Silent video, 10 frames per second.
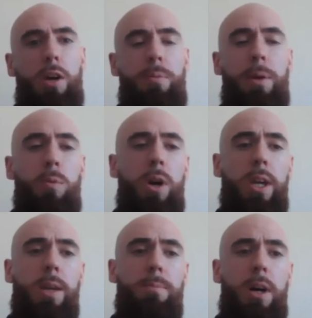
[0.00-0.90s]
people
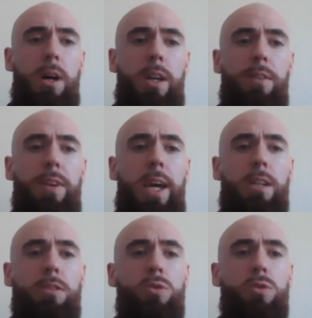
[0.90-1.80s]
working in parking for
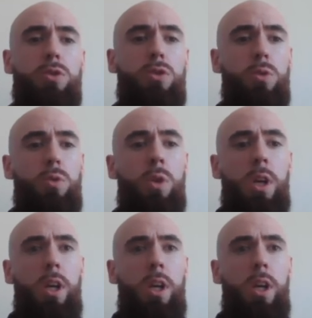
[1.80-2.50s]
councils to